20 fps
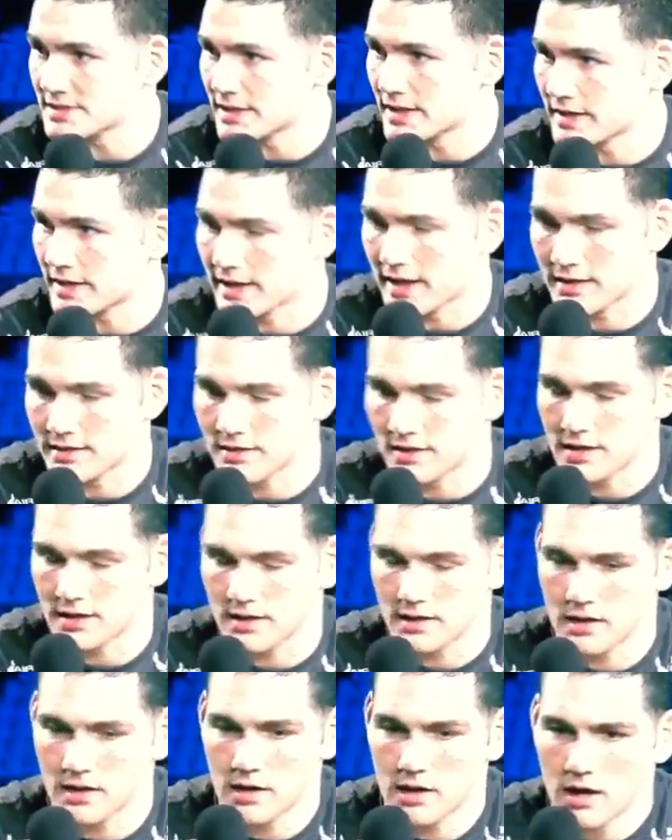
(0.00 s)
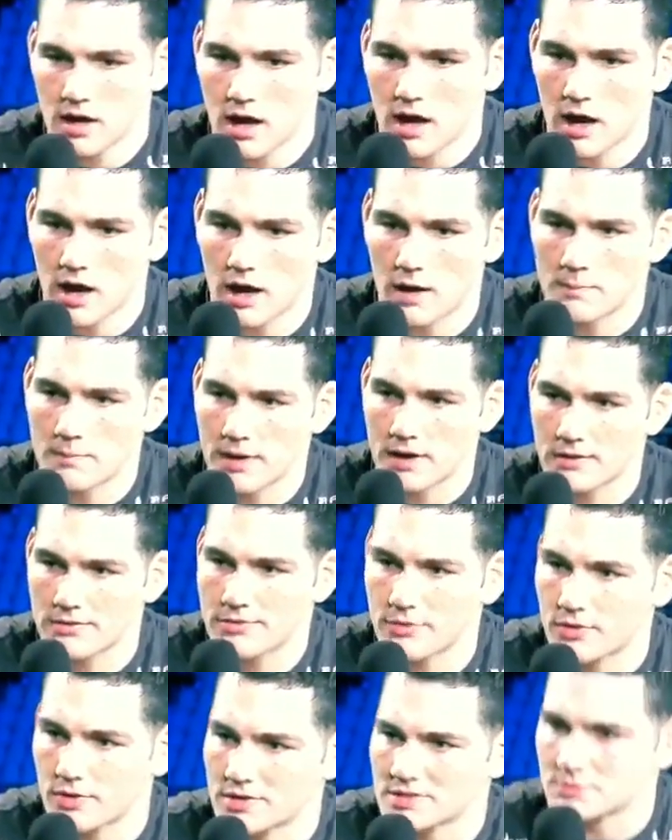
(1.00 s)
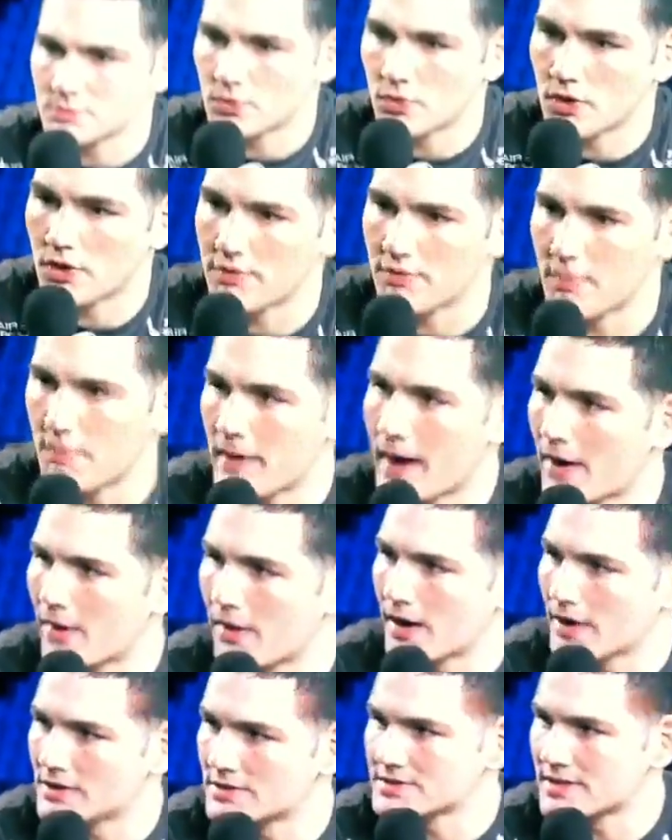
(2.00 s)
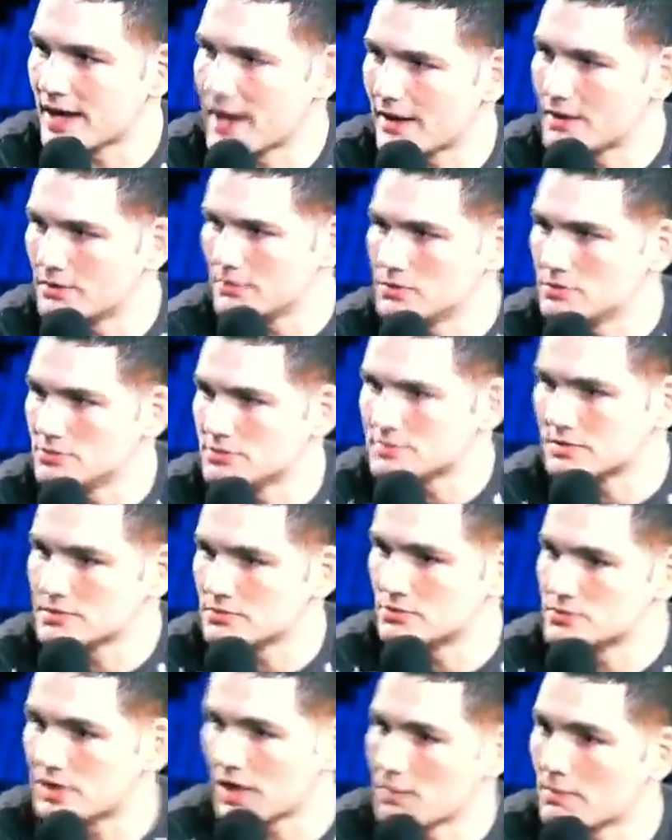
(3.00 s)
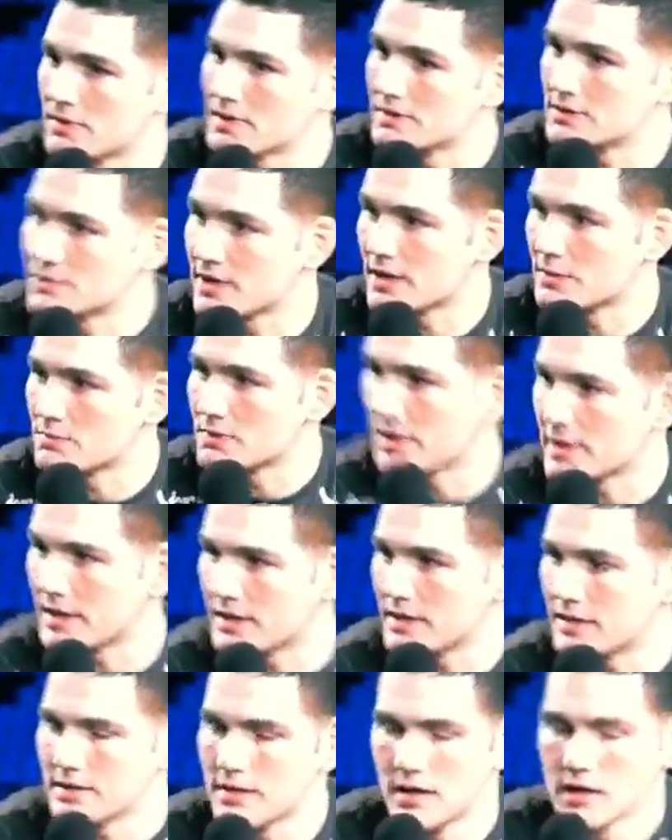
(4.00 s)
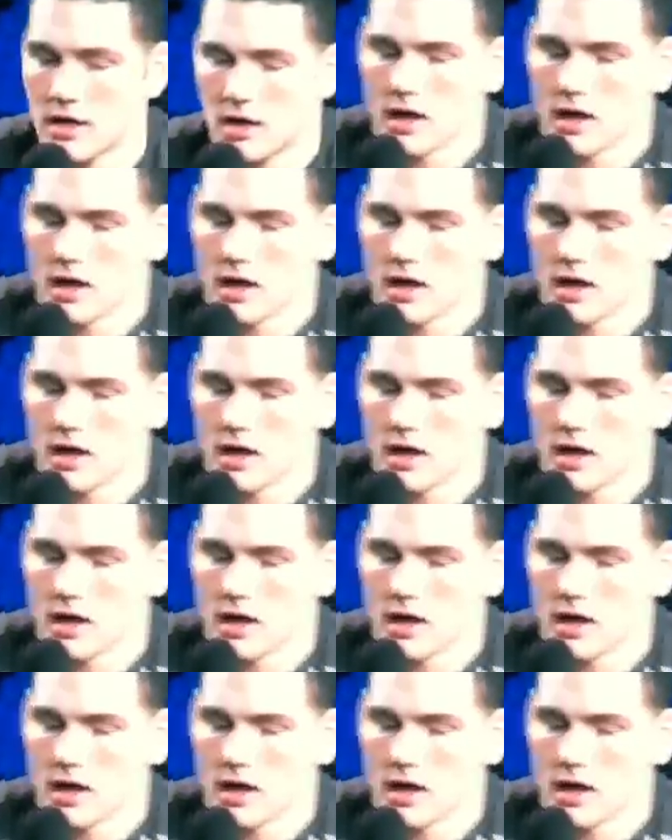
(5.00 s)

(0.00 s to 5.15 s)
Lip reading: slick and athletic. Belfort is more of a powerhouse guy who's coming and trying to bring heat